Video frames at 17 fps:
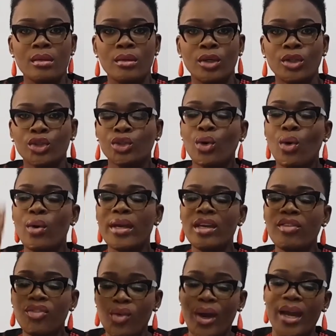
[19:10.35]
So
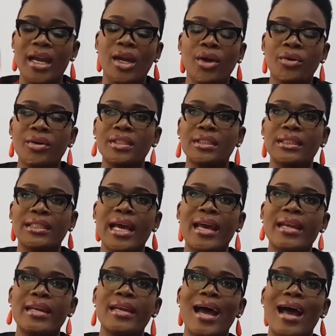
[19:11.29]
if you are a
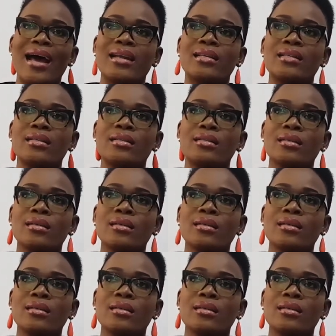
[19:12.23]
Christian and